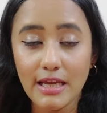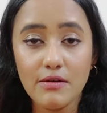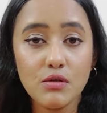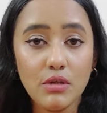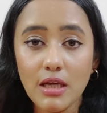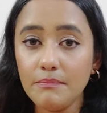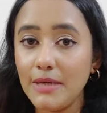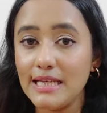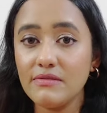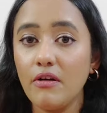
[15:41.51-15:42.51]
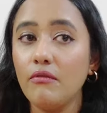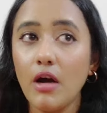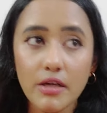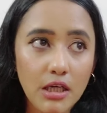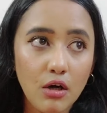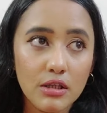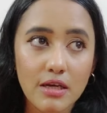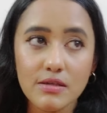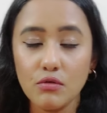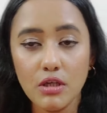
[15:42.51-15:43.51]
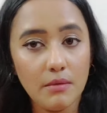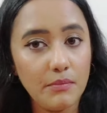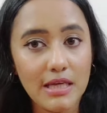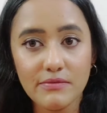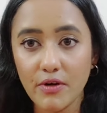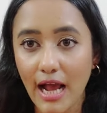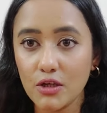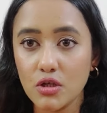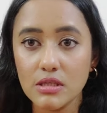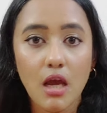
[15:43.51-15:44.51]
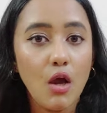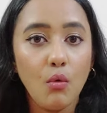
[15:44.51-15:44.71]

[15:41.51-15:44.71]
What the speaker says: there is only a place for worry or there is only a place for actions.